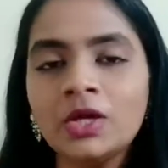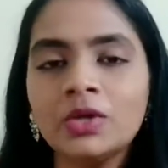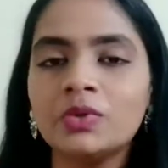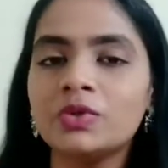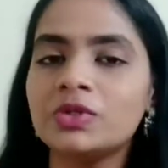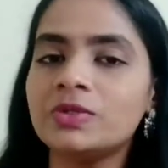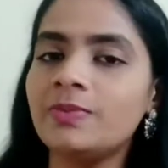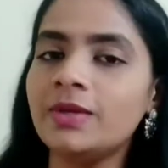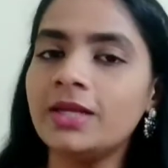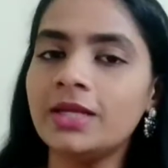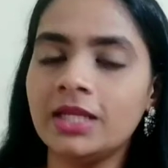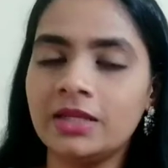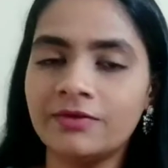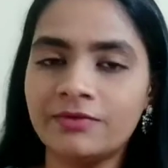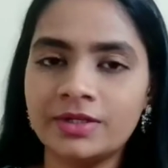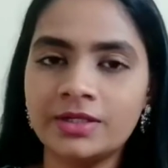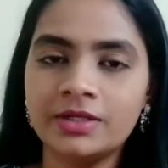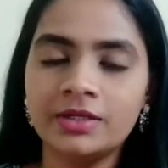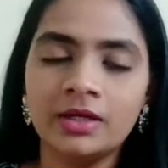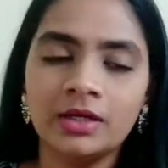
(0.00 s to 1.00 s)
who's been
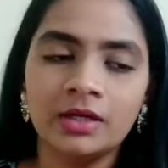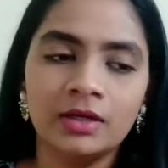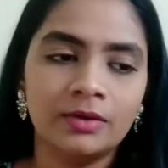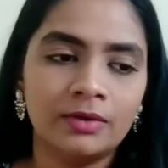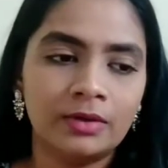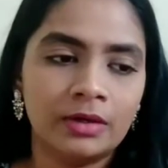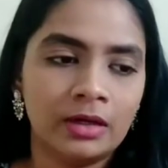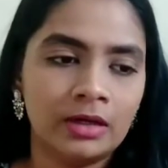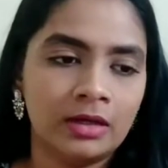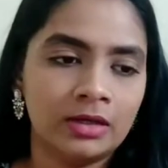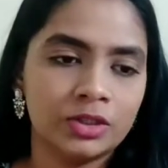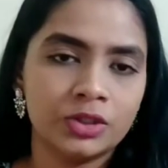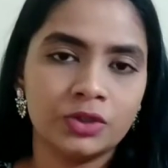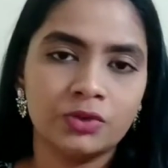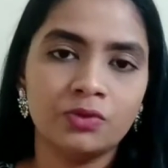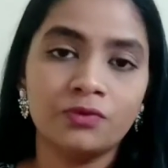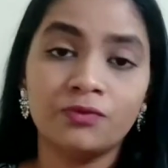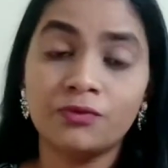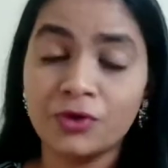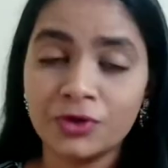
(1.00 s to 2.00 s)
given
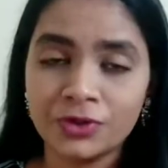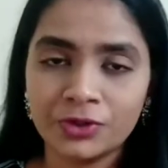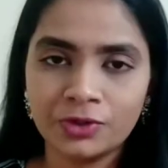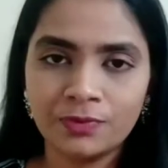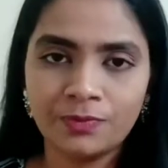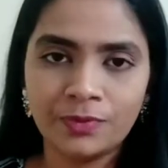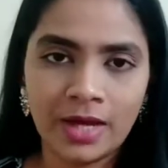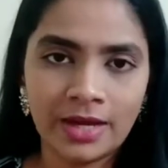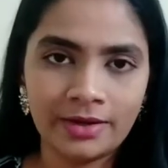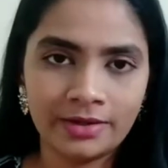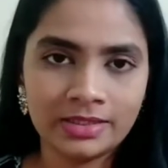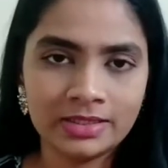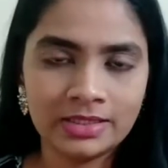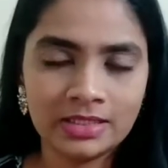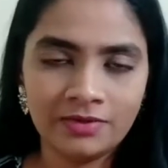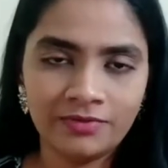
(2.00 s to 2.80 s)
to foster parents